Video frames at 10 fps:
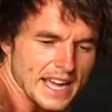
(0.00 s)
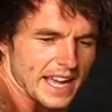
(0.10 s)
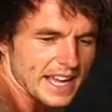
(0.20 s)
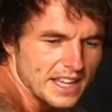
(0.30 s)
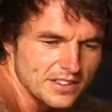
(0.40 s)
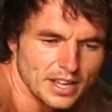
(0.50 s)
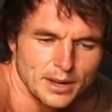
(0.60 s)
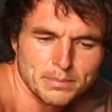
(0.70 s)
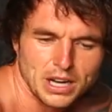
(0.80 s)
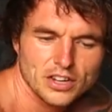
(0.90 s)
is
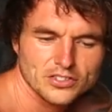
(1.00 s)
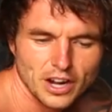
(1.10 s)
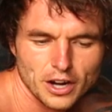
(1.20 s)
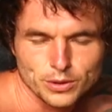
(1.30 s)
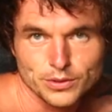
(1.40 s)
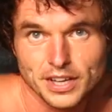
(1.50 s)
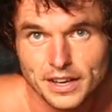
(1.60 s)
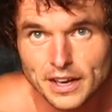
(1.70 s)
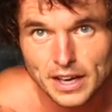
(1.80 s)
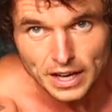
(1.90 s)
plank holds.
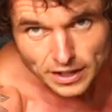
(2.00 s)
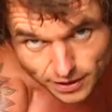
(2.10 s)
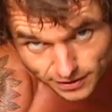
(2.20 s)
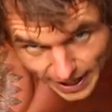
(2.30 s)
So